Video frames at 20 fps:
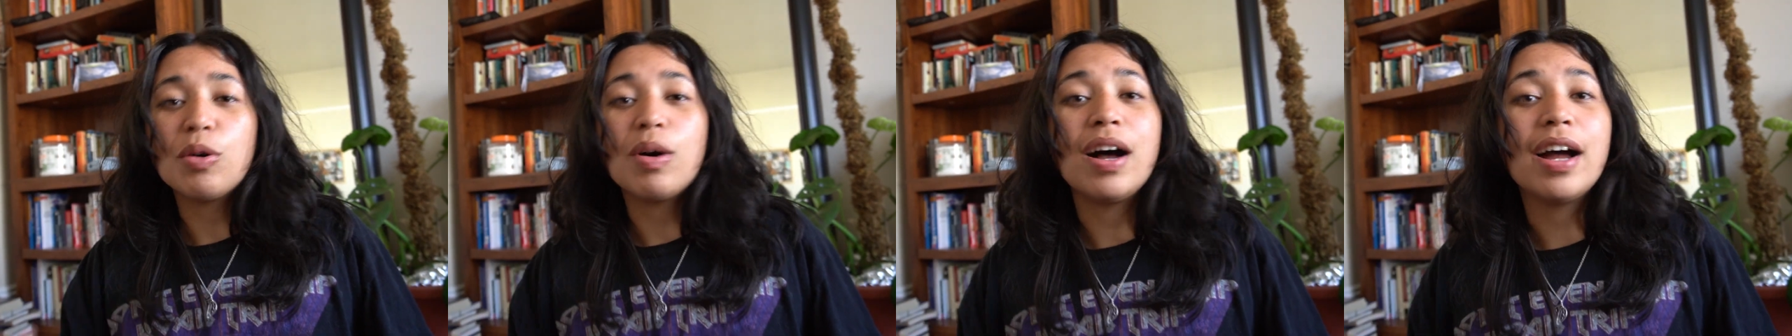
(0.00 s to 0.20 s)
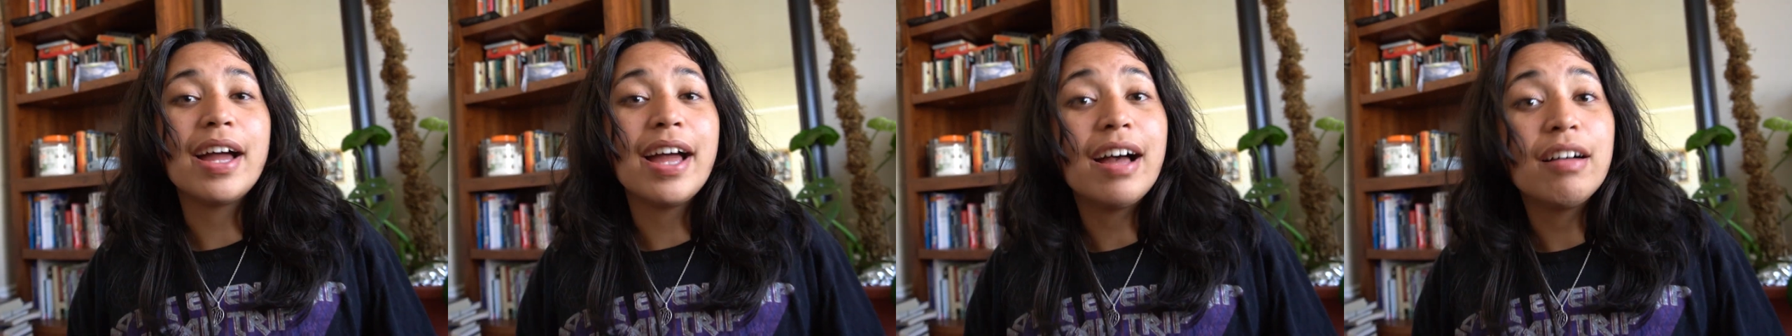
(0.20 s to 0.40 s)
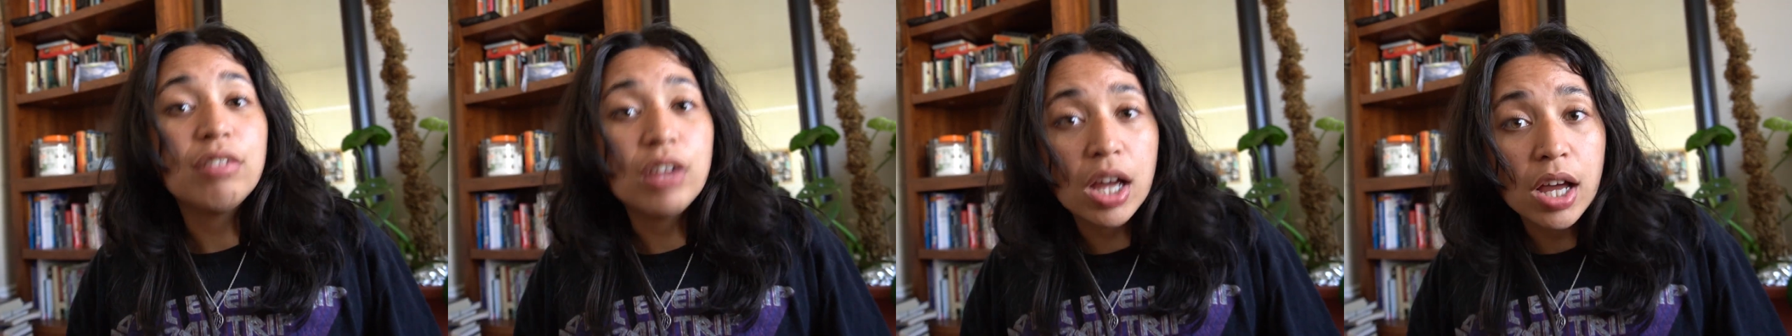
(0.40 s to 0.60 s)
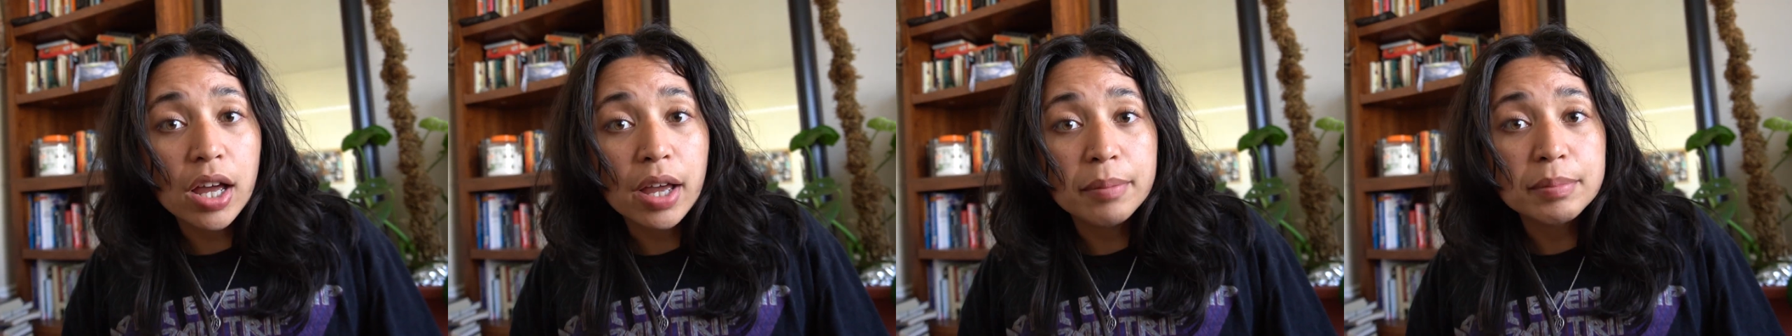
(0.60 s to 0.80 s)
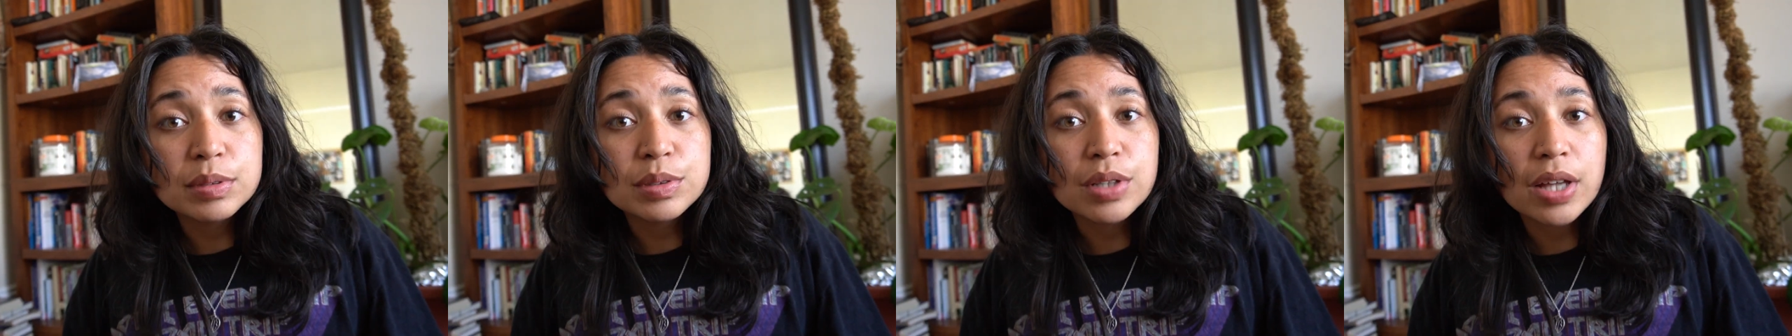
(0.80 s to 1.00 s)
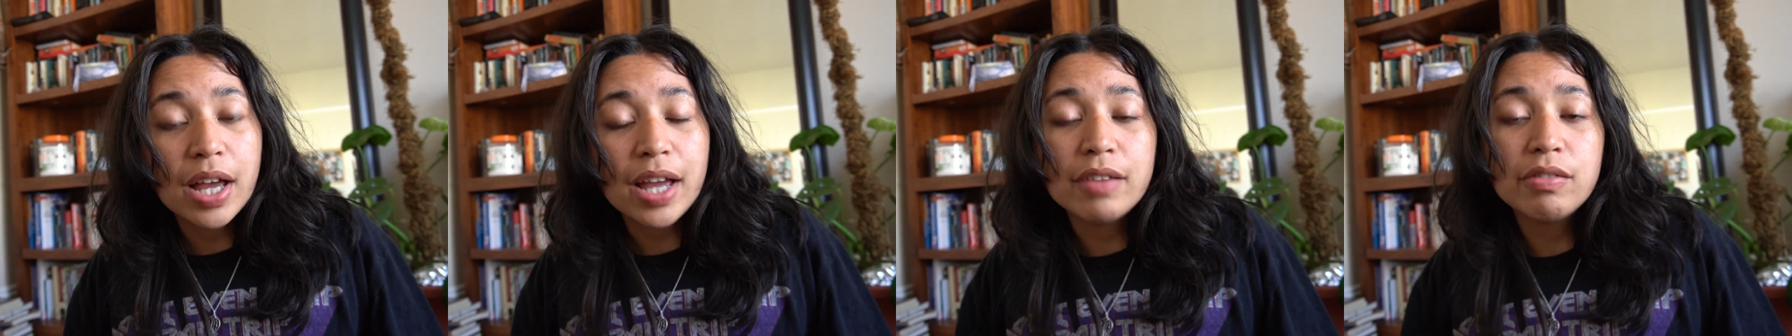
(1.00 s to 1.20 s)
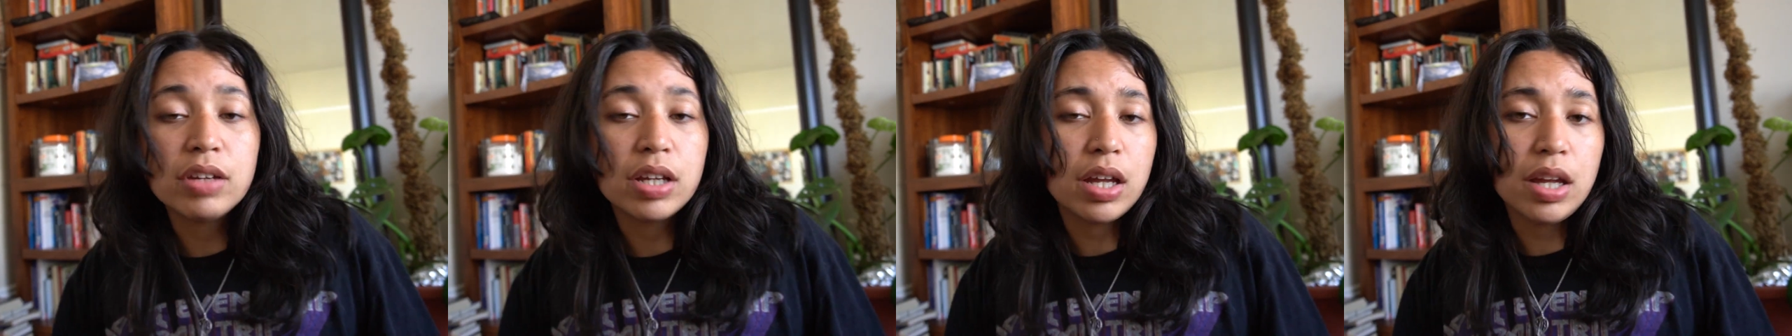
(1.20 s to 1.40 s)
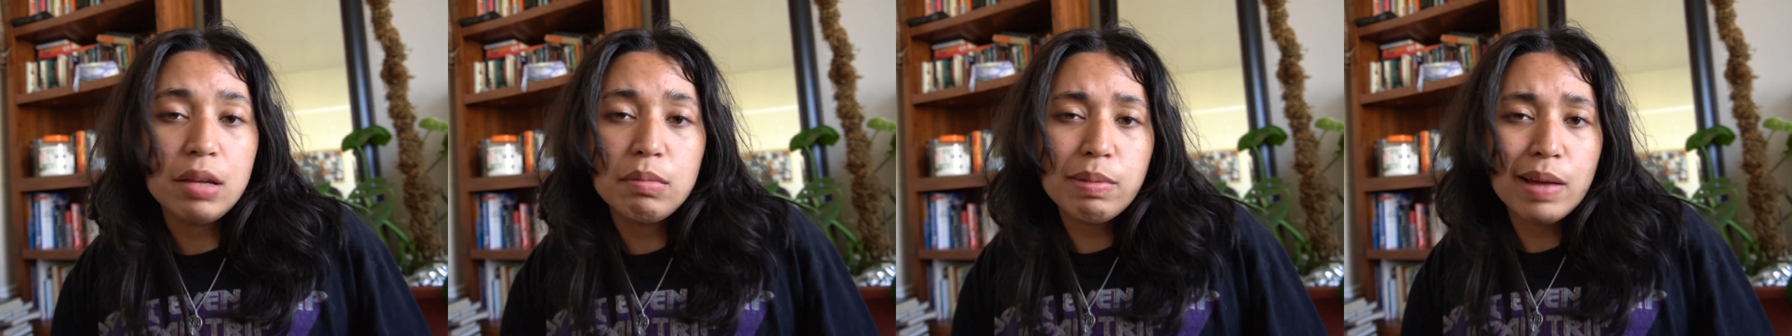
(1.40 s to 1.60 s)
I have abs. I have an
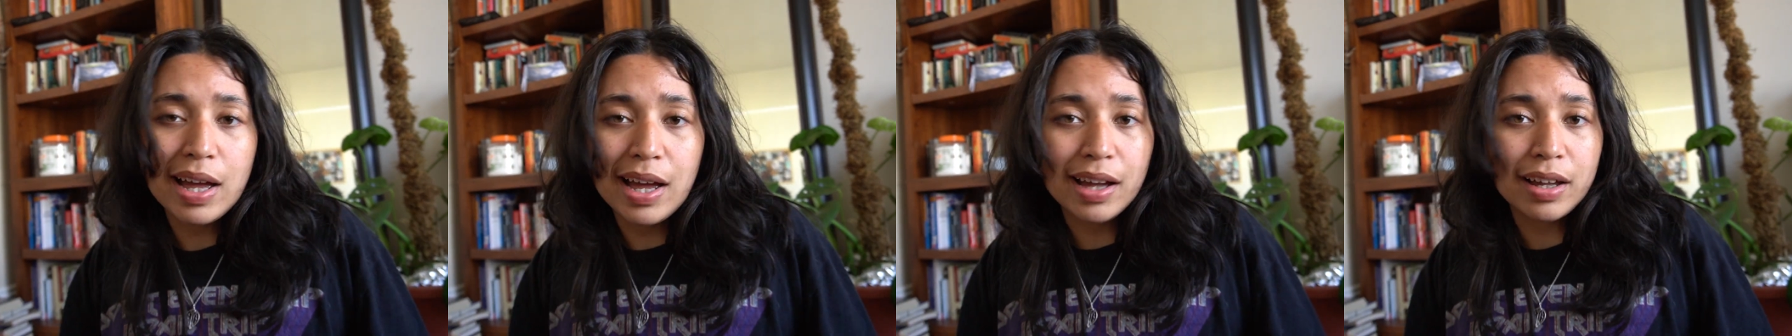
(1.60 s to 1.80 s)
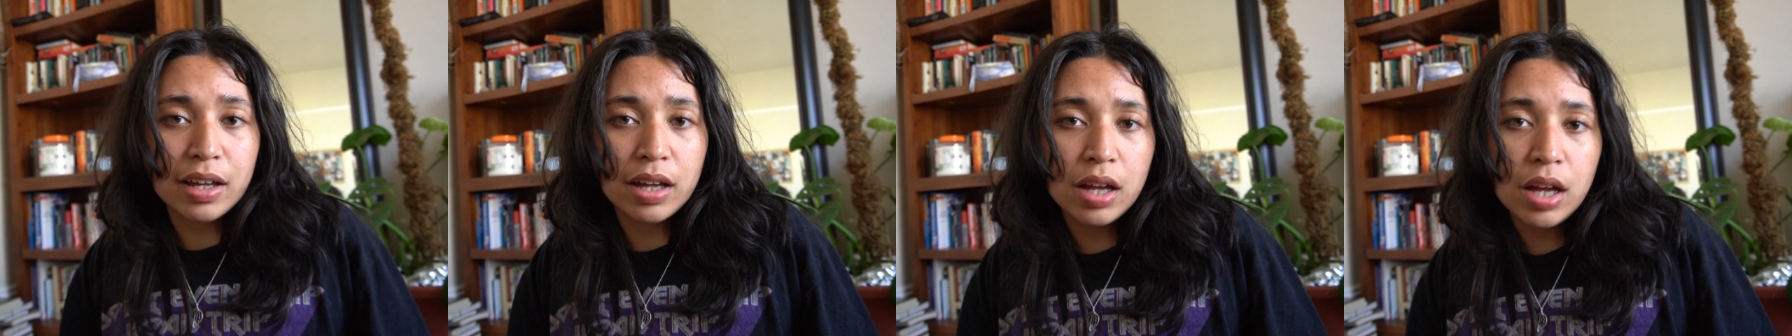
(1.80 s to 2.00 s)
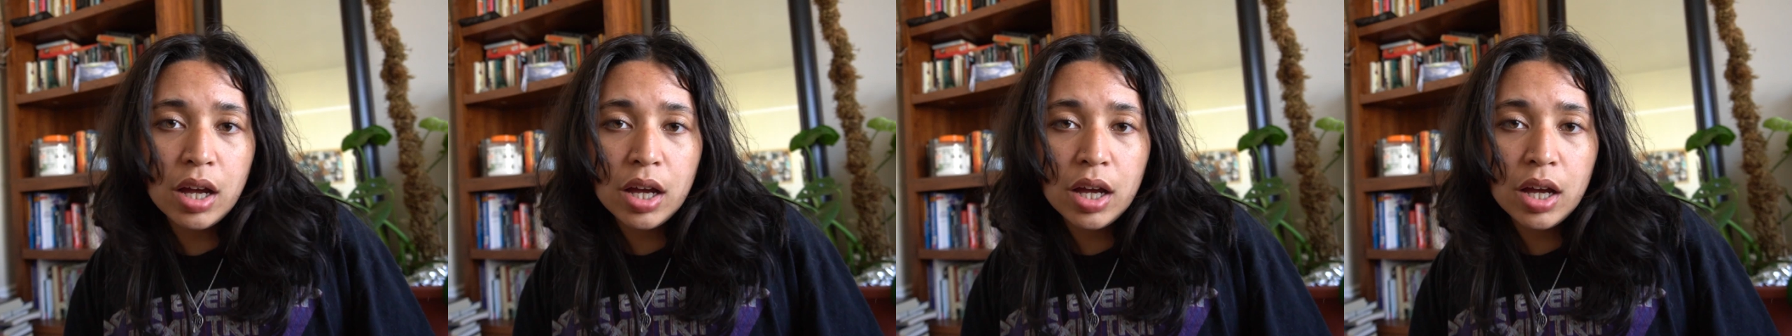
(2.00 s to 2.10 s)
8-pack.